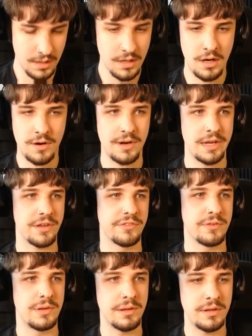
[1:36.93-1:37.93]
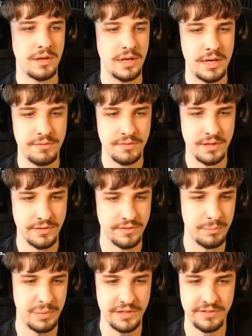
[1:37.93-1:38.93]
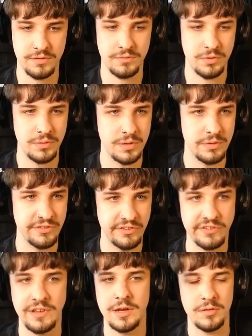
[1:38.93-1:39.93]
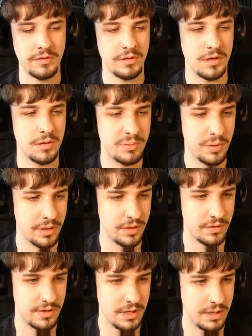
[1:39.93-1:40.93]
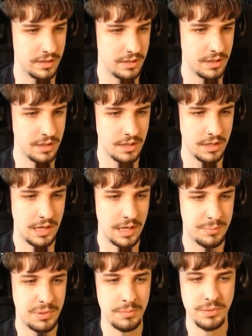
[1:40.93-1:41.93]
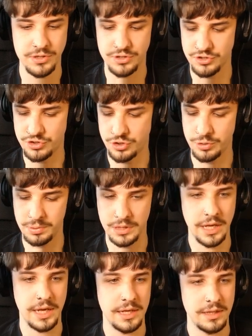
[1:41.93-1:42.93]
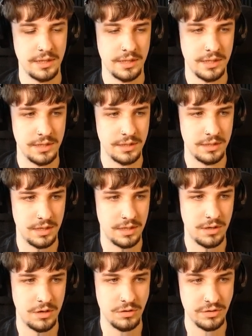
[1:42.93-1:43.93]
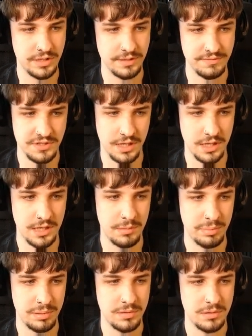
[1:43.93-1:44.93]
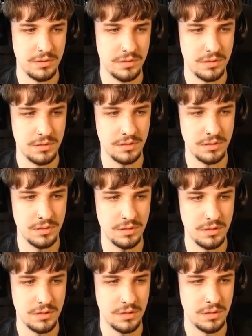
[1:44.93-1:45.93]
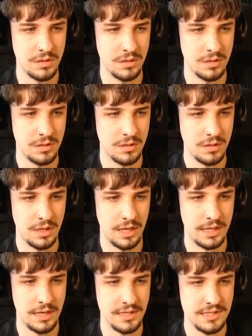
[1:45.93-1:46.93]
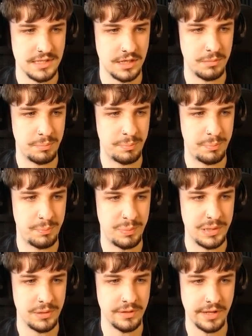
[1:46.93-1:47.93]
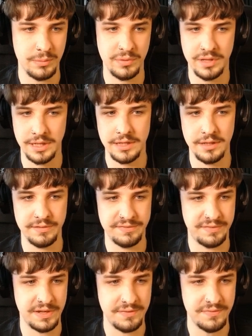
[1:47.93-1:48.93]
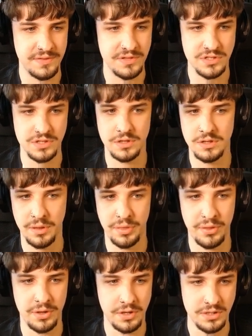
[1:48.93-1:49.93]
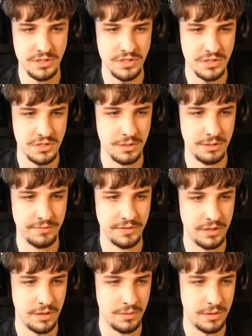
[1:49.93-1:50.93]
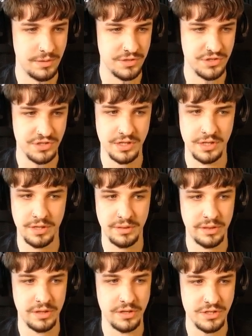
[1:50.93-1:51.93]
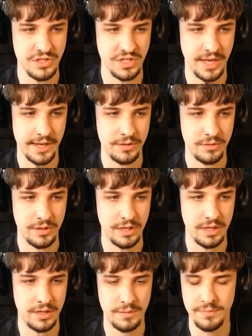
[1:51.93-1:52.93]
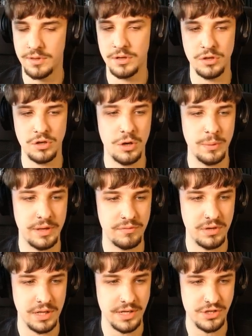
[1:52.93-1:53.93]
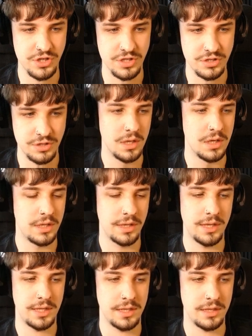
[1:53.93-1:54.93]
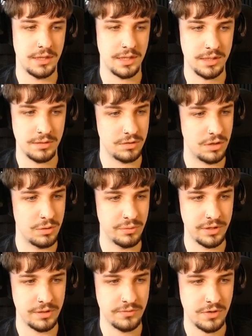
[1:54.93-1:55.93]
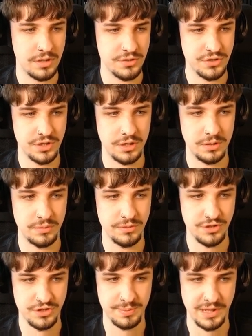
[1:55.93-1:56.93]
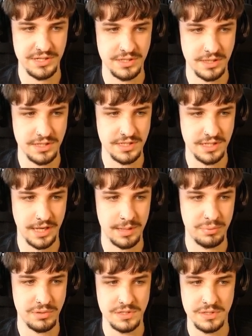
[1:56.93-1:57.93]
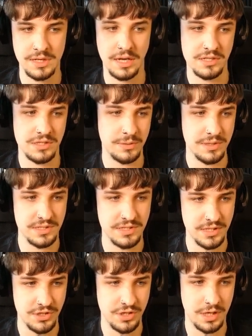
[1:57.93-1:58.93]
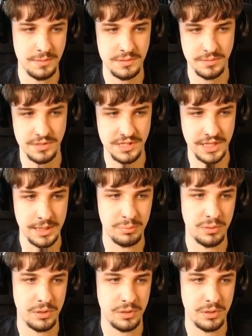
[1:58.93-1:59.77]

Alright, yeah, so now that I have like some basic root notes that sound, pretty alright, I'll probably just duplicate the octaves up and then start building with either fifths or thirds. So if you don't know, it's just the third scale, third note in relation to the note that you've got. So just basically skip one. So the next note is a C sharp, so I'm going to skip